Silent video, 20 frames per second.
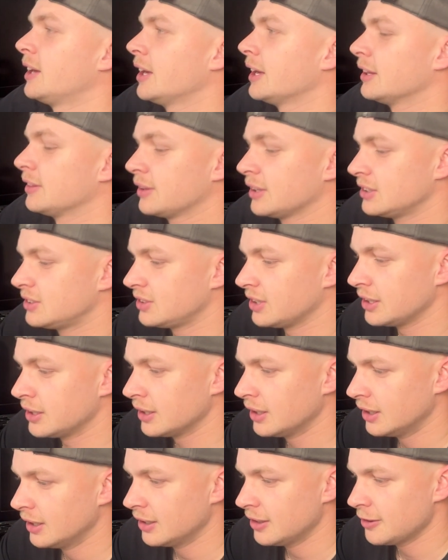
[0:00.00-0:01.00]
and they said
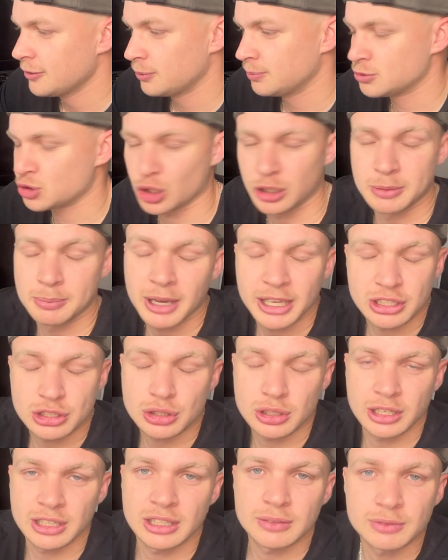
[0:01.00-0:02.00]
Johnny May
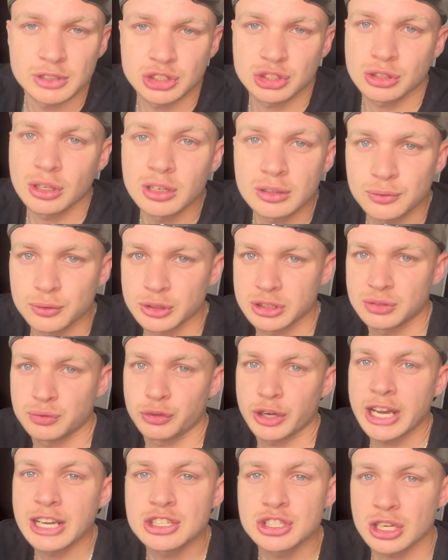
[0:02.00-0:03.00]
shouldn't even start for his
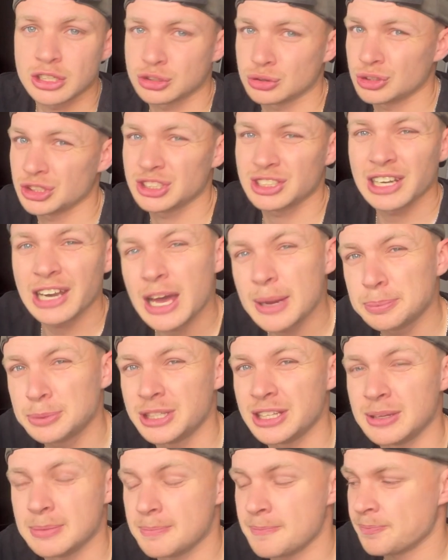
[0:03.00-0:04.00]
franchise or his club
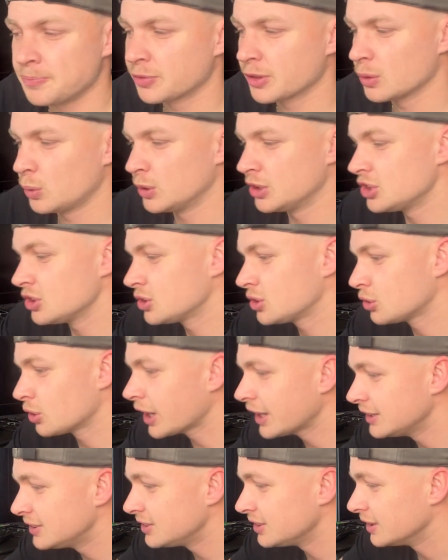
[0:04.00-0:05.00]
team, which is
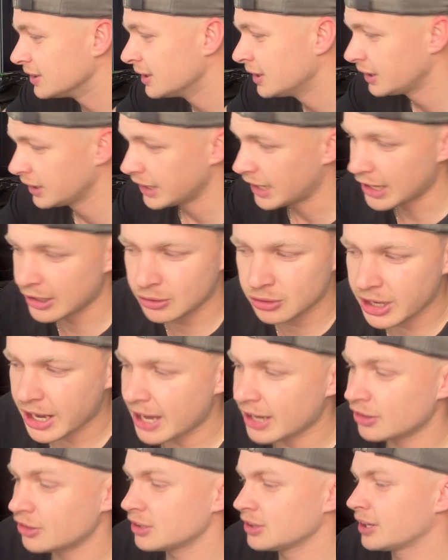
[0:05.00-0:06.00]
crazy. Henry
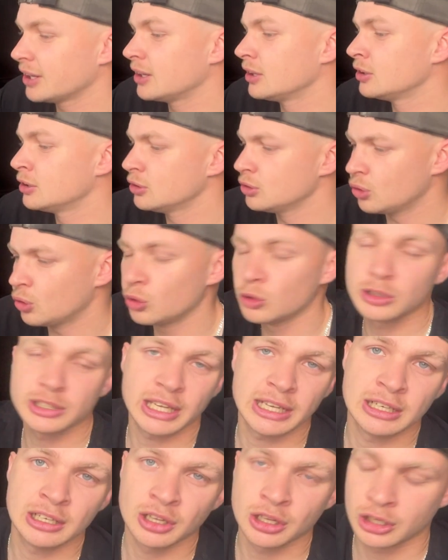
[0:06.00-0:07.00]
Arundel all
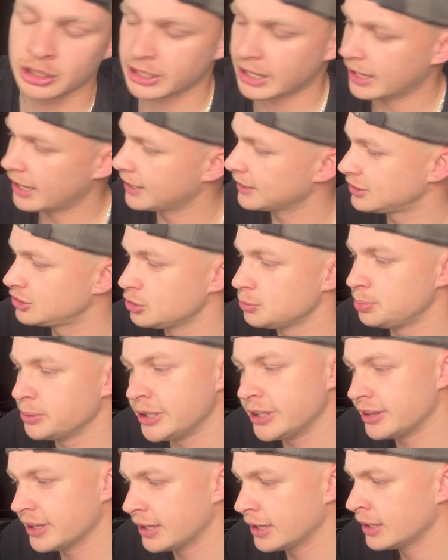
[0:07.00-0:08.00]
day long had to
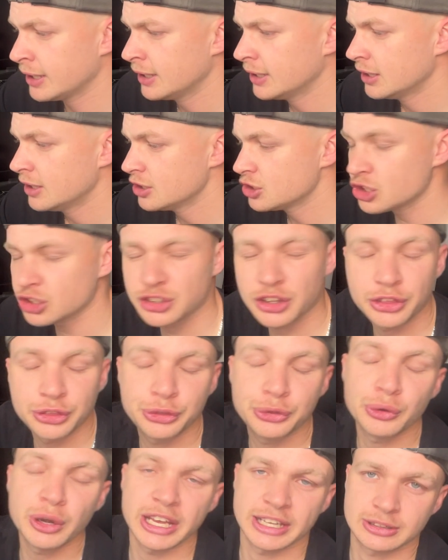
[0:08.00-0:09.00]
be there. Just the
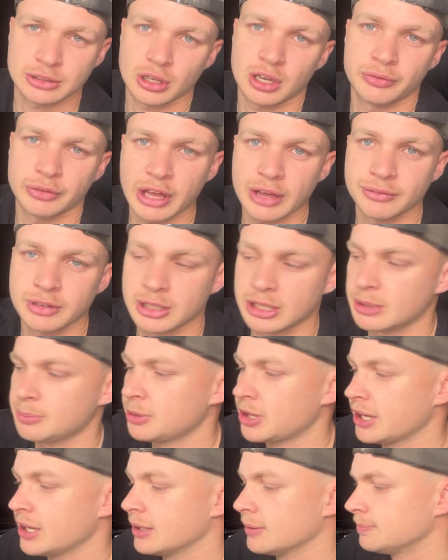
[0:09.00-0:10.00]
threat of having him
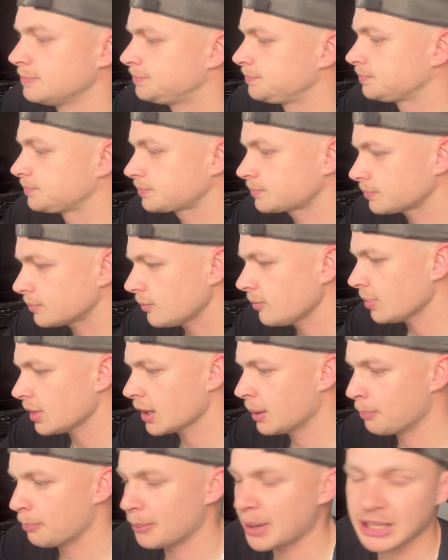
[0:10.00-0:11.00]
there
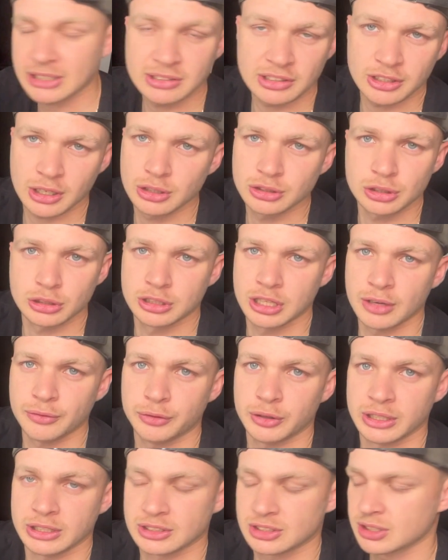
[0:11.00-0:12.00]
makes a total
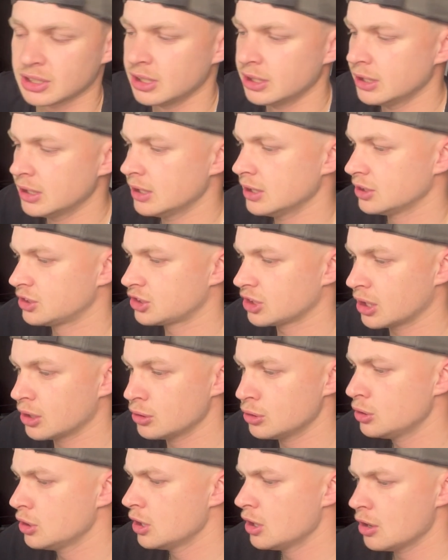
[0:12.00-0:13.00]
difference.
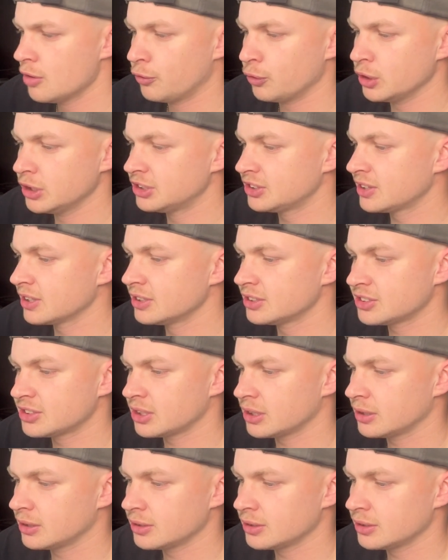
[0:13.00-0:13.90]
So, for instance,